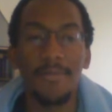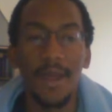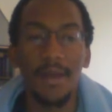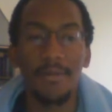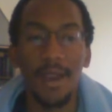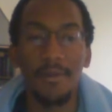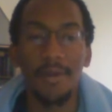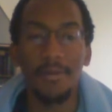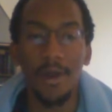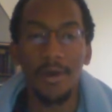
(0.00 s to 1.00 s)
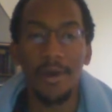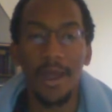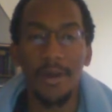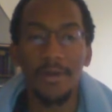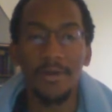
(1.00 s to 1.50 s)
the Raymond Rowe
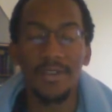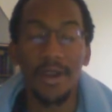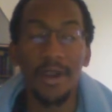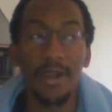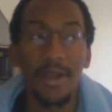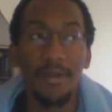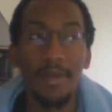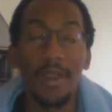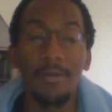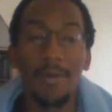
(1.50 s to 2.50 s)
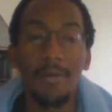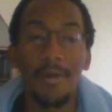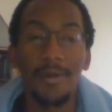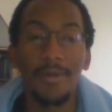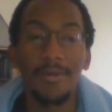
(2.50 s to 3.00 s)
out. Sorry, making Raymond
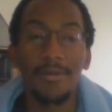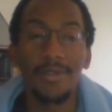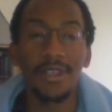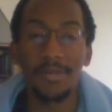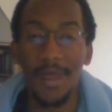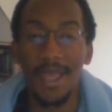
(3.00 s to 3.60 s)
Rowe just